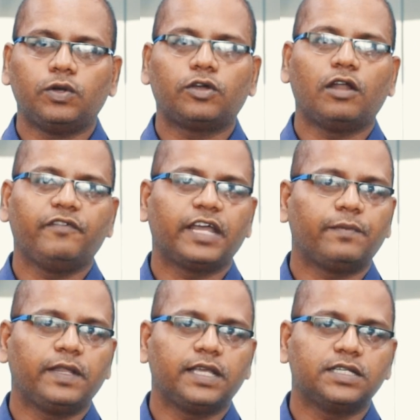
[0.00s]
how to configure
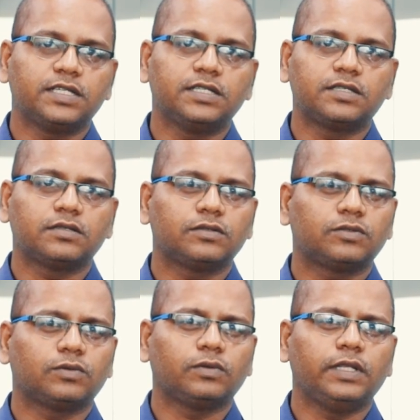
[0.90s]
applications.
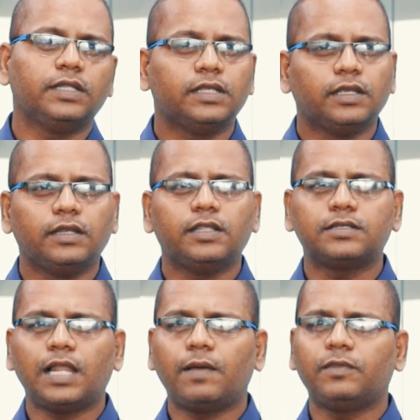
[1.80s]
So in
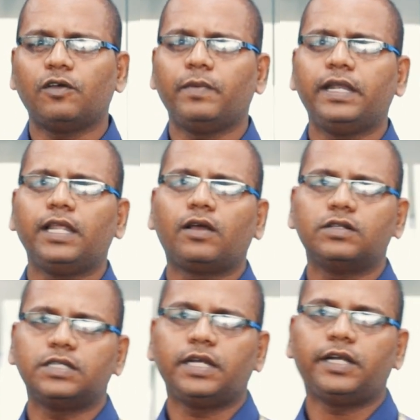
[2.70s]
this lab, they are mainly
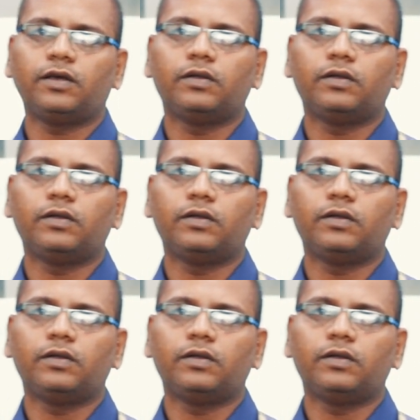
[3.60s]
concentrated